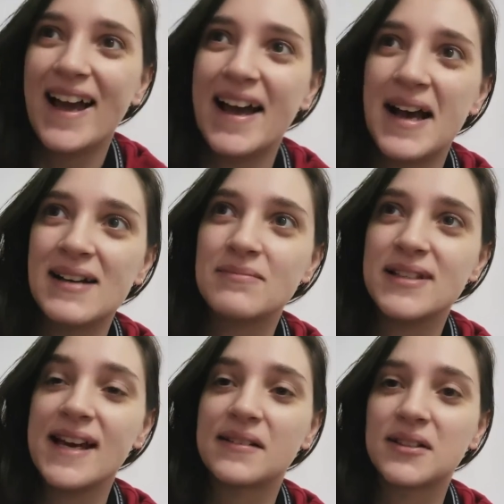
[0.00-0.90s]

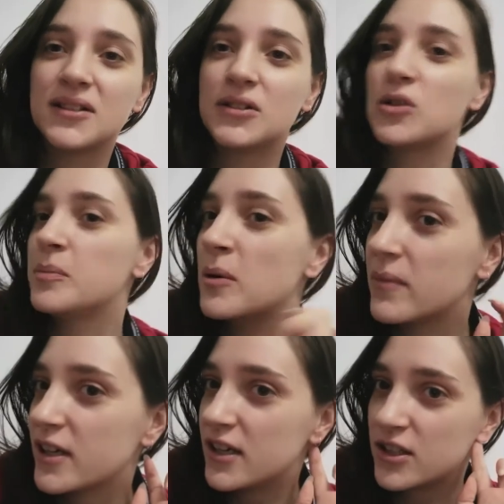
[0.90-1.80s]
But yeah, gonna go put
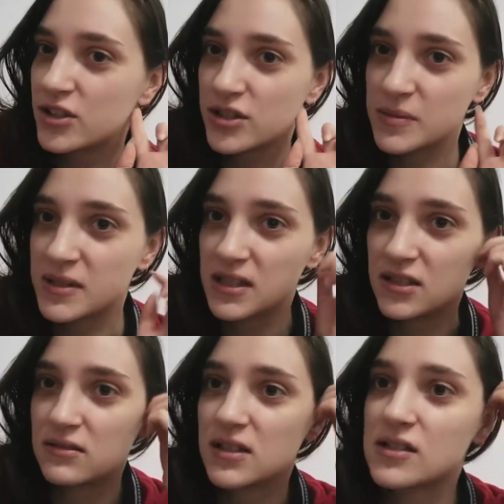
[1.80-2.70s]
my Christmas
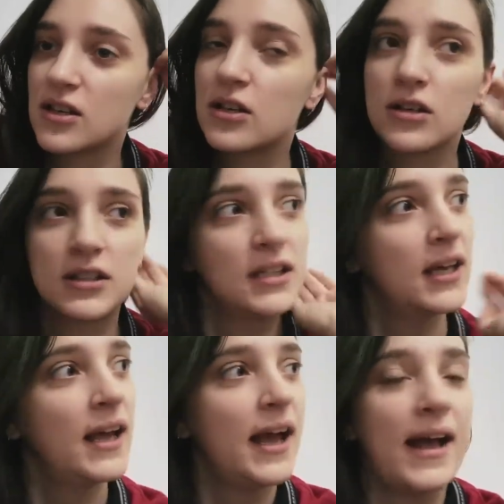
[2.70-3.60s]
earrings on
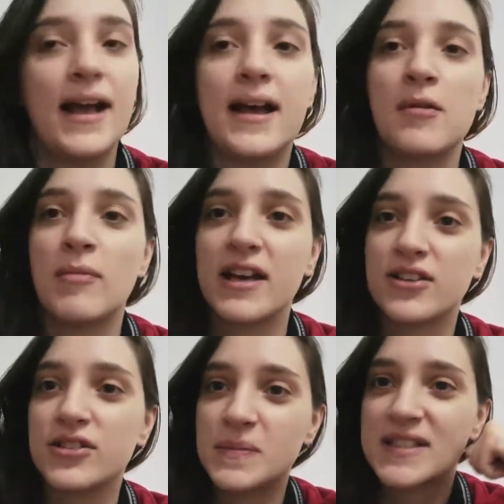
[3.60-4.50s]
and my
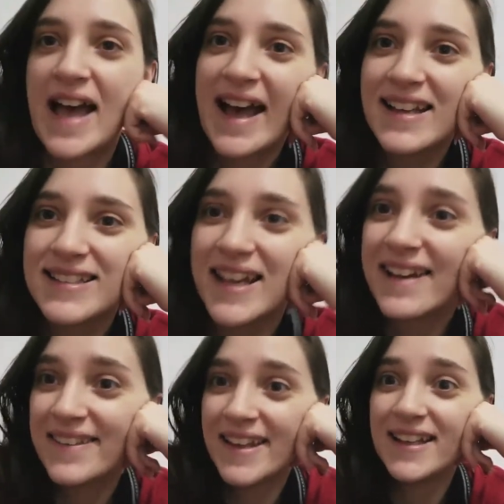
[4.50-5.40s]
Christmas hat, and